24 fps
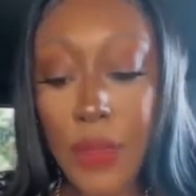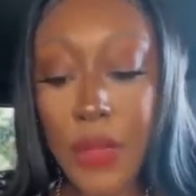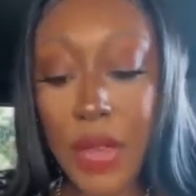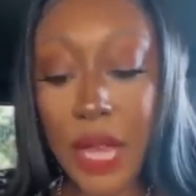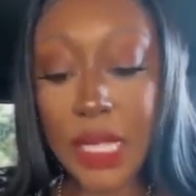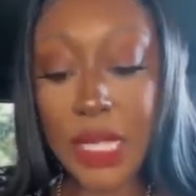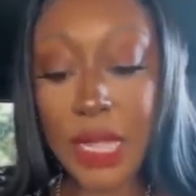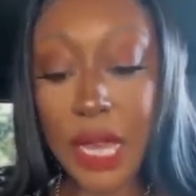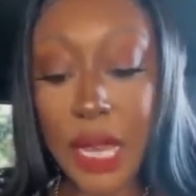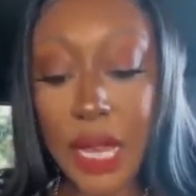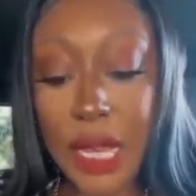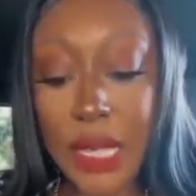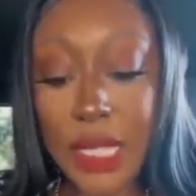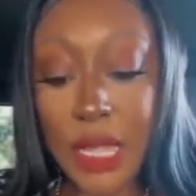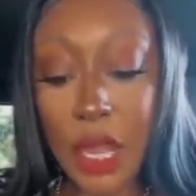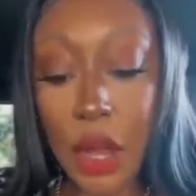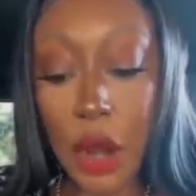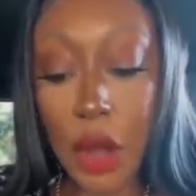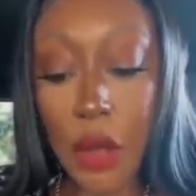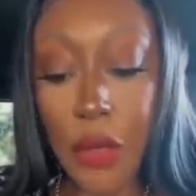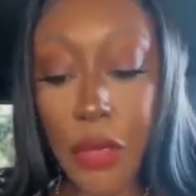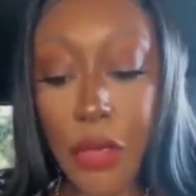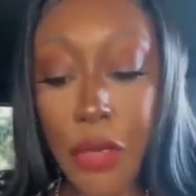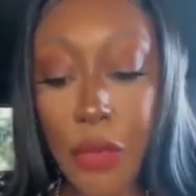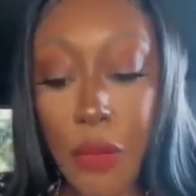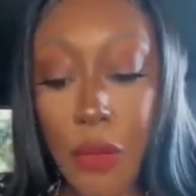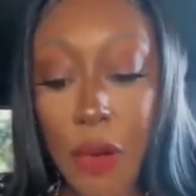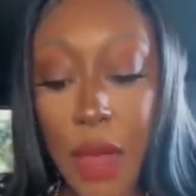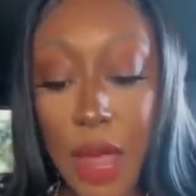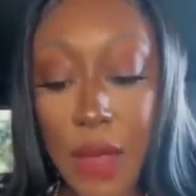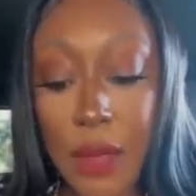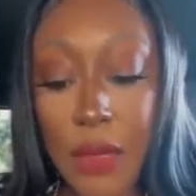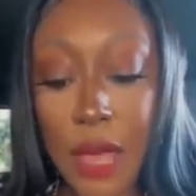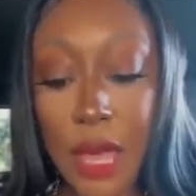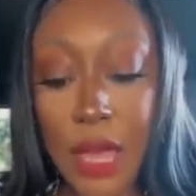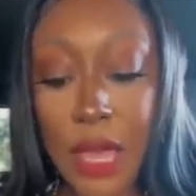They said, is there a
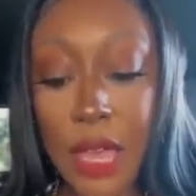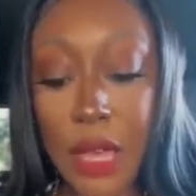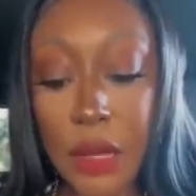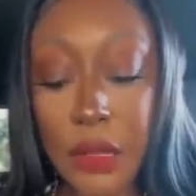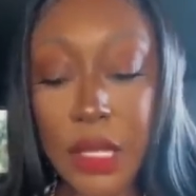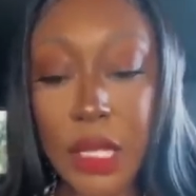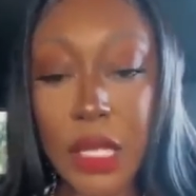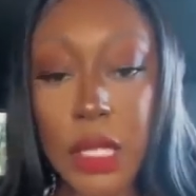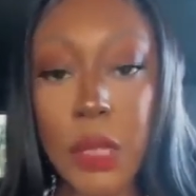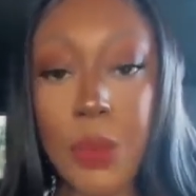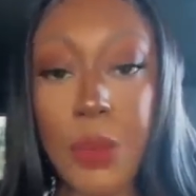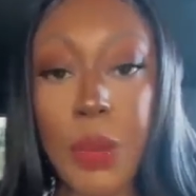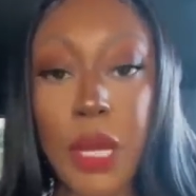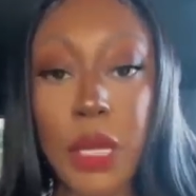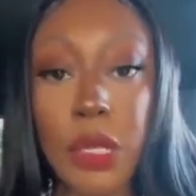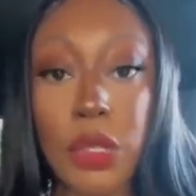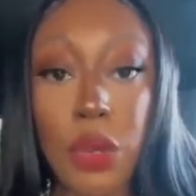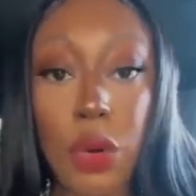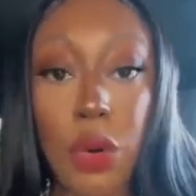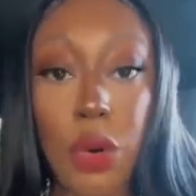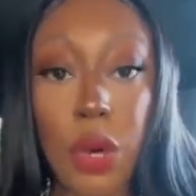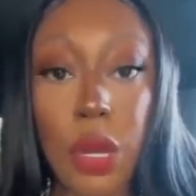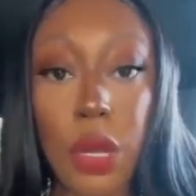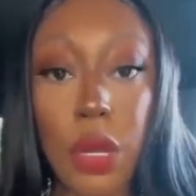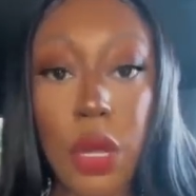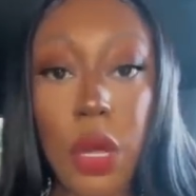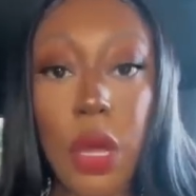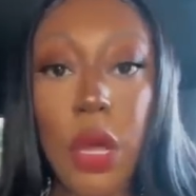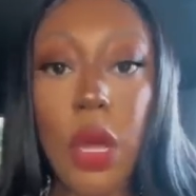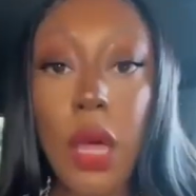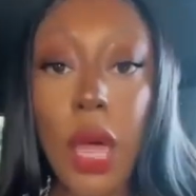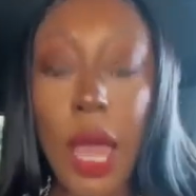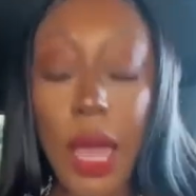threat that Kelsey speaks on?